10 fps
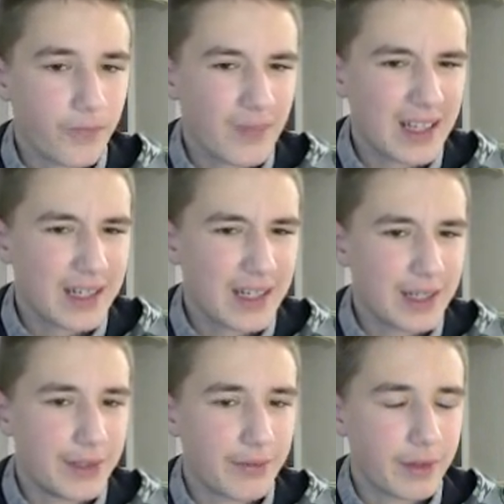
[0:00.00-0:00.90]
and
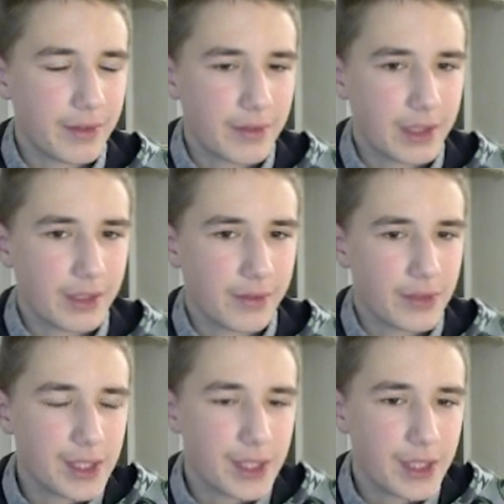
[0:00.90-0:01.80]
knight d5 knight
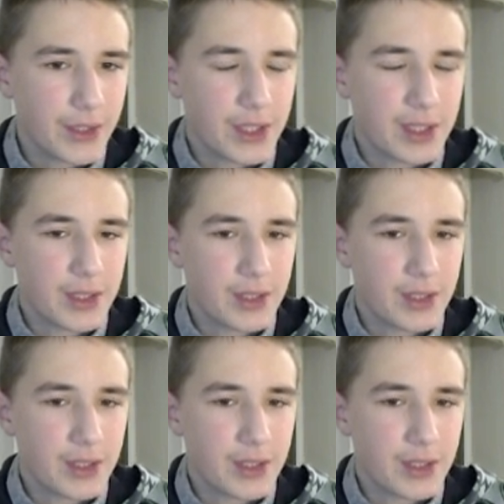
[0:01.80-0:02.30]
f6